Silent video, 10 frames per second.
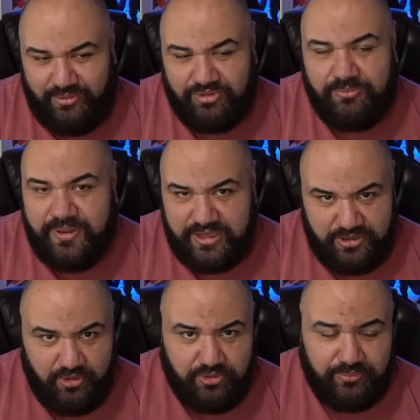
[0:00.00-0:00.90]
It was
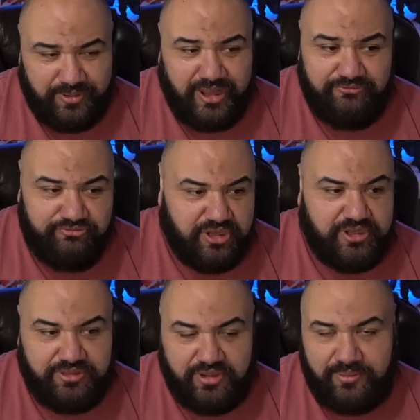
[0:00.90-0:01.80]
mediocre. But it really
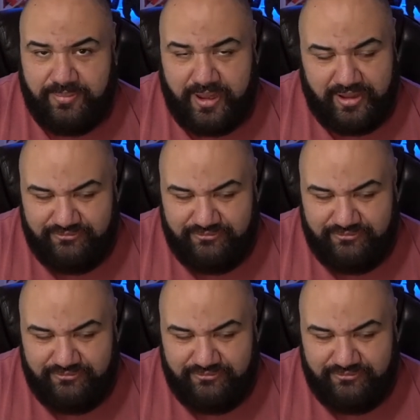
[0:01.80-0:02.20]
took a bad...